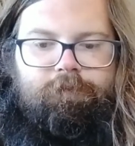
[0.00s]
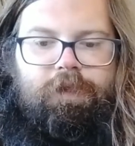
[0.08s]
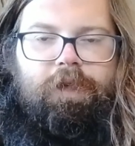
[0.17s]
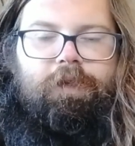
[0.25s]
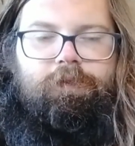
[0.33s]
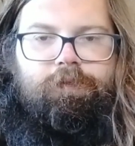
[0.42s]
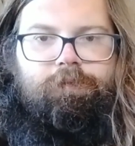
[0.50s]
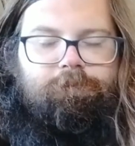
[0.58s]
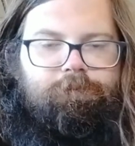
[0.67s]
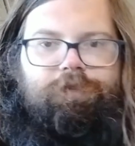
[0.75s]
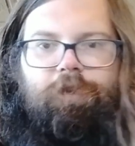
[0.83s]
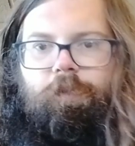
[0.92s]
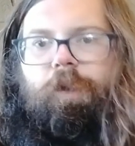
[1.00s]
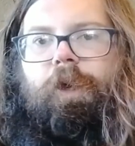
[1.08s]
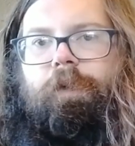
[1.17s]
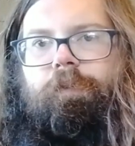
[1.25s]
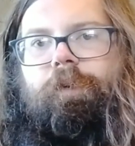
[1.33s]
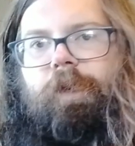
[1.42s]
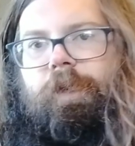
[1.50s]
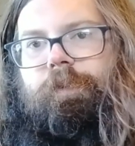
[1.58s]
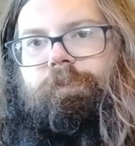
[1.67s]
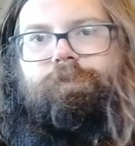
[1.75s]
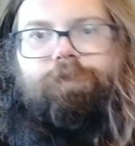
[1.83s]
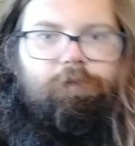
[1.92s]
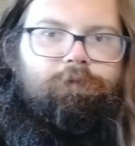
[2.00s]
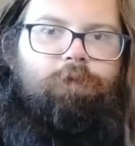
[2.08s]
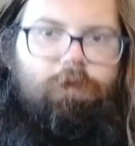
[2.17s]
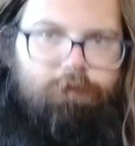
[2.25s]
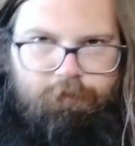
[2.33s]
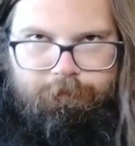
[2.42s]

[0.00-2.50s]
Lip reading: and so on and so forth.